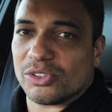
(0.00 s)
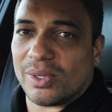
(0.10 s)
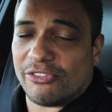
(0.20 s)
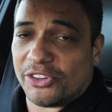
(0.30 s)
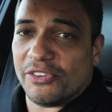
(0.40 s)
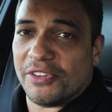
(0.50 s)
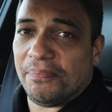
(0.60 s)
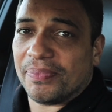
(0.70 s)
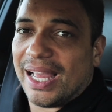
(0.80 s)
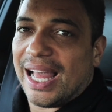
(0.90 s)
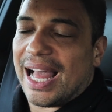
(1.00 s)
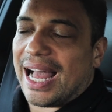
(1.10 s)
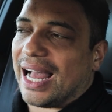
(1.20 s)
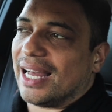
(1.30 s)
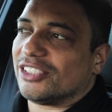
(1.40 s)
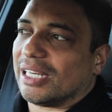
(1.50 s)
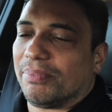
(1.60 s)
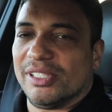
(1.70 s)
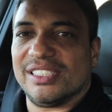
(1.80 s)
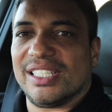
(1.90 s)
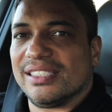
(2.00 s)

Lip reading: There's quite a few of them. And Champions is